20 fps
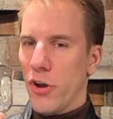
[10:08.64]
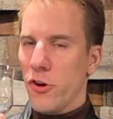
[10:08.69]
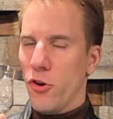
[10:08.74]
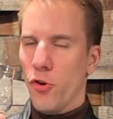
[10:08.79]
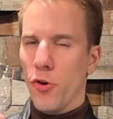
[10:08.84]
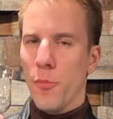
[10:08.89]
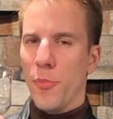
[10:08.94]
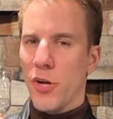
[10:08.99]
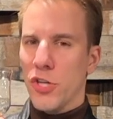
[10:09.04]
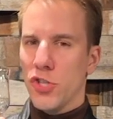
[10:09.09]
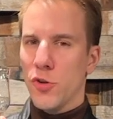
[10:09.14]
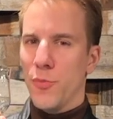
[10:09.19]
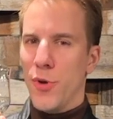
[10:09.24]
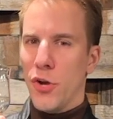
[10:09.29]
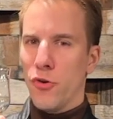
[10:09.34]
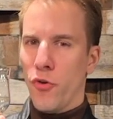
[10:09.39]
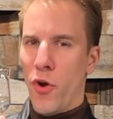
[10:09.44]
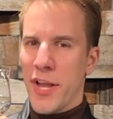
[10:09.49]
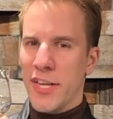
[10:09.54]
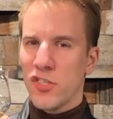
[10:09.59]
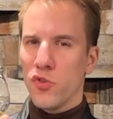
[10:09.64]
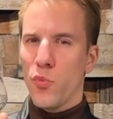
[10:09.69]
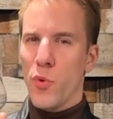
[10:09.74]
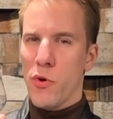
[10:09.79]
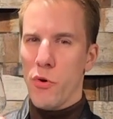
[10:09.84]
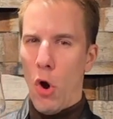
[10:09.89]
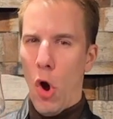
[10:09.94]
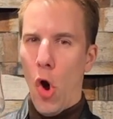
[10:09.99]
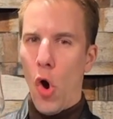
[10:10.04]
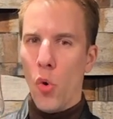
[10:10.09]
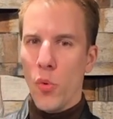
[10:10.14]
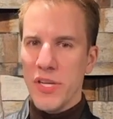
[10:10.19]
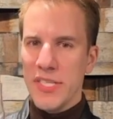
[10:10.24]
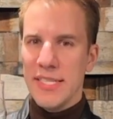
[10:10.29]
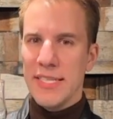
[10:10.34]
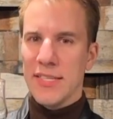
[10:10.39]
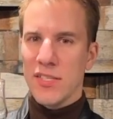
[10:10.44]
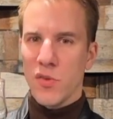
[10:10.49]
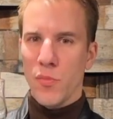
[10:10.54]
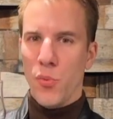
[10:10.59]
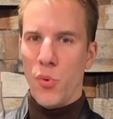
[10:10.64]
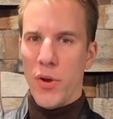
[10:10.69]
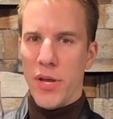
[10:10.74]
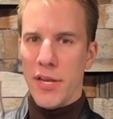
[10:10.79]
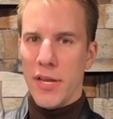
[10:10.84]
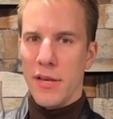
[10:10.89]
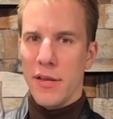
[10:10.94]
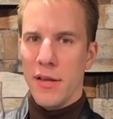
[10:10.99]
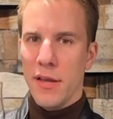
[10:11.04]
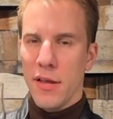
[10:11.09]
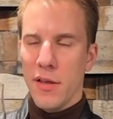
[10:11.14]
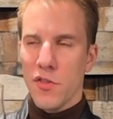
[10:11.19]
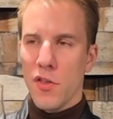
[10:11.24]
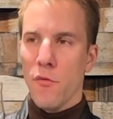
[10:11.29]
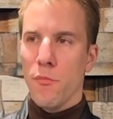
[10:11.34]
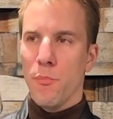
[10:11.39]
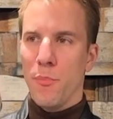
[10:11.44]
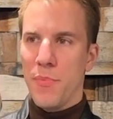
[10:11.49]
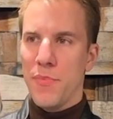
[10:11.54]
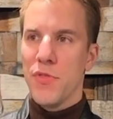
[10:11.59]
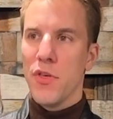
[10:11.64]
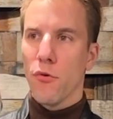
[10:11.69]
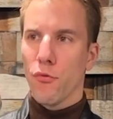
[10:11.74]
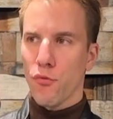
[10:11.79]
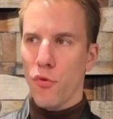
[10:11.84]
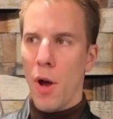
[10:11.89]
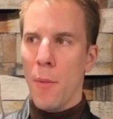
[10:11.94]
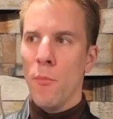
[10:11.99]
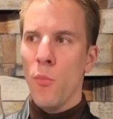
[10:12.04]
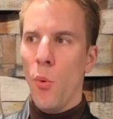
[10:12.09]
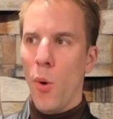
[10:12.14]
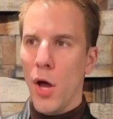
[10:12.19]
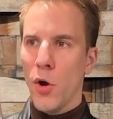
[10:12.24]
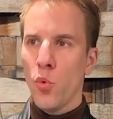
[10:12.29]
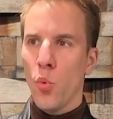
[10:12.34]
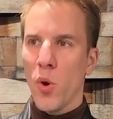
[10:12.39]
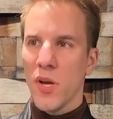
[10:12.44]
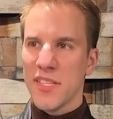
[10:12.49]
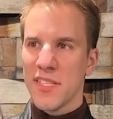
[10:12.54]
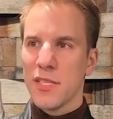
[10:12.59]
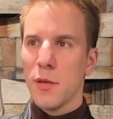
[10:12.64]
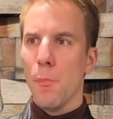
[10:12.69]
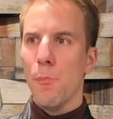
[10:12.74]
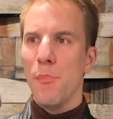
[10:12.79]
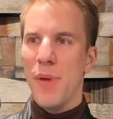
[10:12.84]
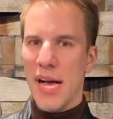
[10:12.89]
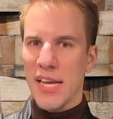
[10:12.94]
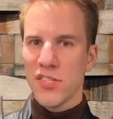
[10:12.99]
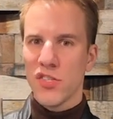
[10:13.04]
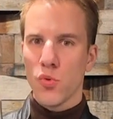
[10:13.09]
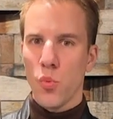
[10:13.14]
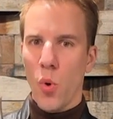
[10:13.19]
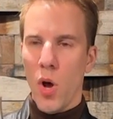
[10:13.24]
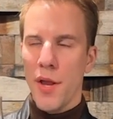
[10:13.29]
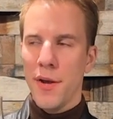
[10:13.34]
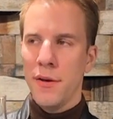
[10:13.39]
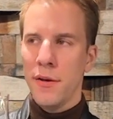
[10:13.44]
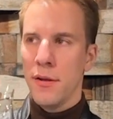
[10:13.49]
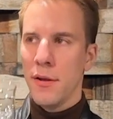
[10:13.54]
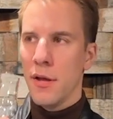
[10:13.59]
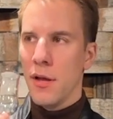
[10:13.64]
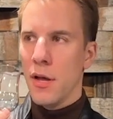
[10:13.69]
out a bunch of Ben Reichs and we were always disappointed. The rum one was the best one.